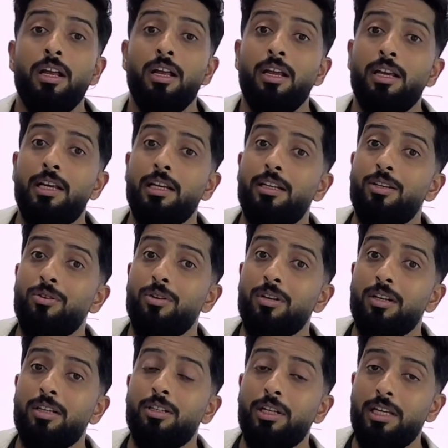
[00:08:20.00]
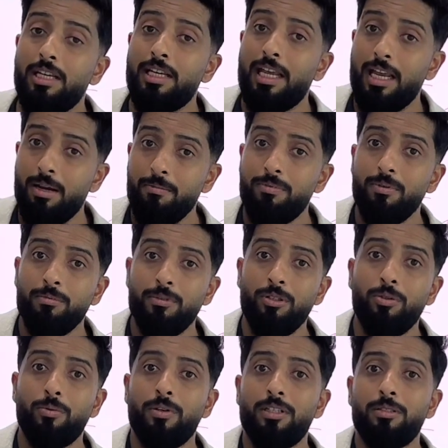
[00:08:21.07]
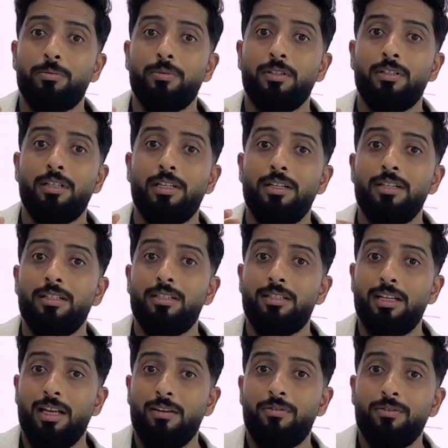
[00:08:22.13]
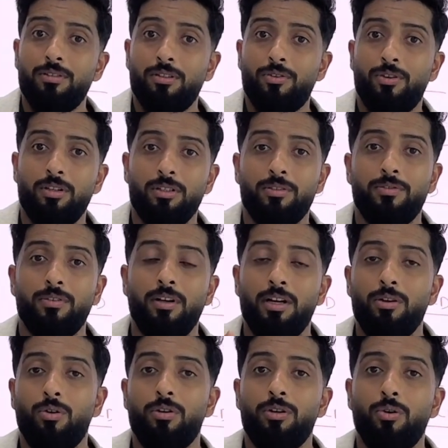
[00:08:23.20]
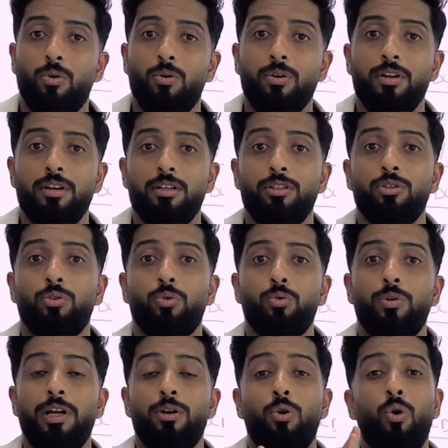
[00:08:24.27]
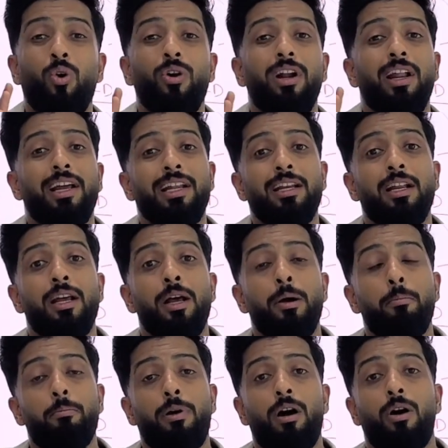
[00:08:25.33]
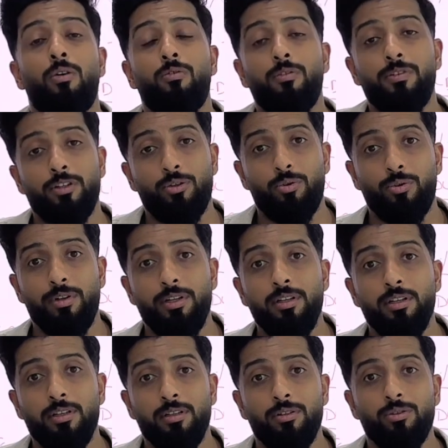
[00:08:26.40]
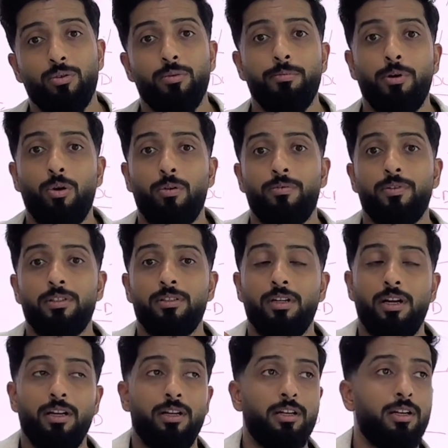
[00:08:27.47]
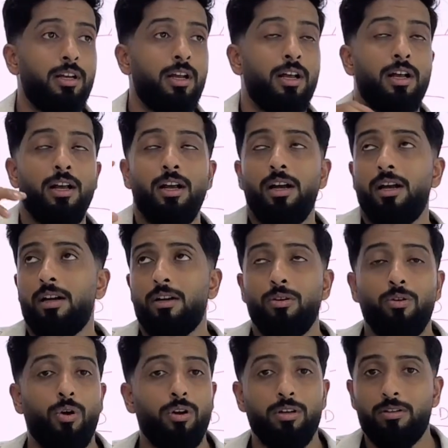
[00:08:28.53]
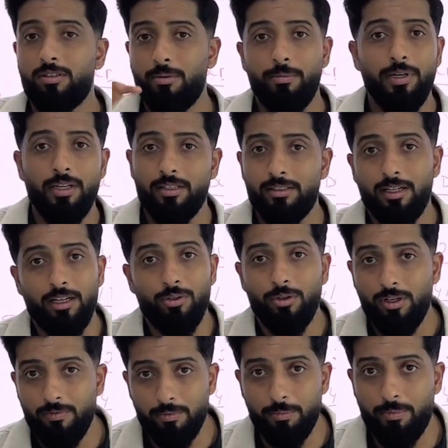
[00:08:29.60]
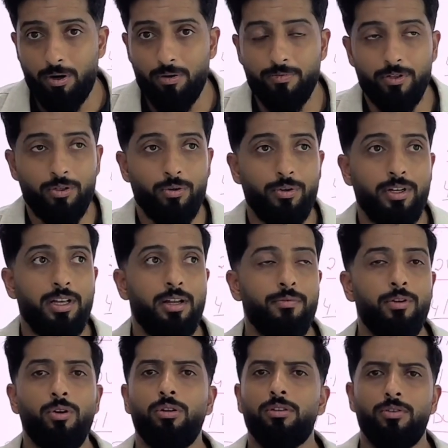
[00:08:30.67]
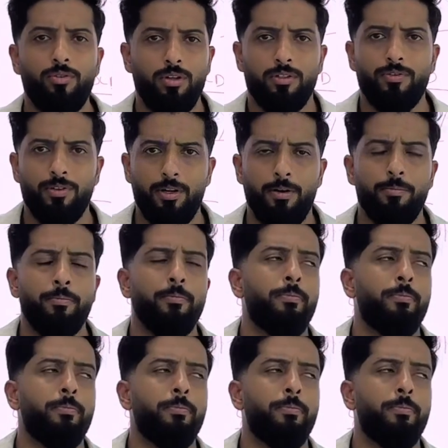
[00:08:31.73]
he did not, see, he came from the US, but he didn't stay for the transfer. I got it organized through an online power of attorney. So in my office, I got somebody assigned to give him a power of attorney and we got the transfer done.